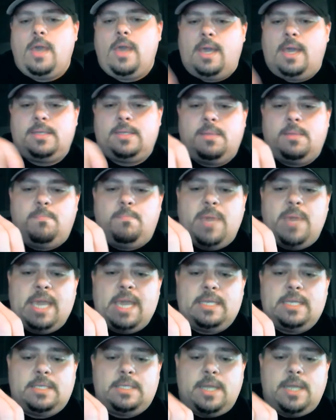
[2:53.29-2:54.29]
has a
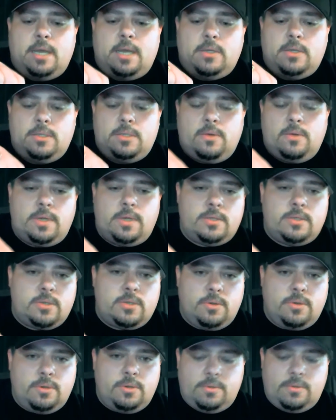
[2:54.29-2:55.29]
base that also
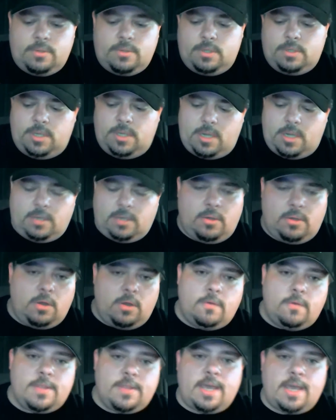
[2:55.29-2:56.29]
unscrews, and I'll
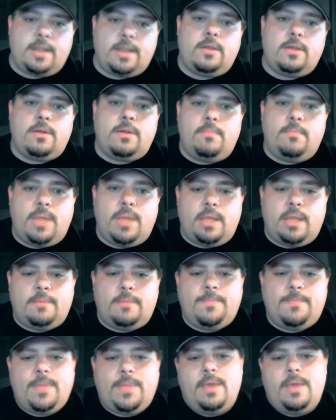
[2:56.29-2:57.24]
go over that here in a minute.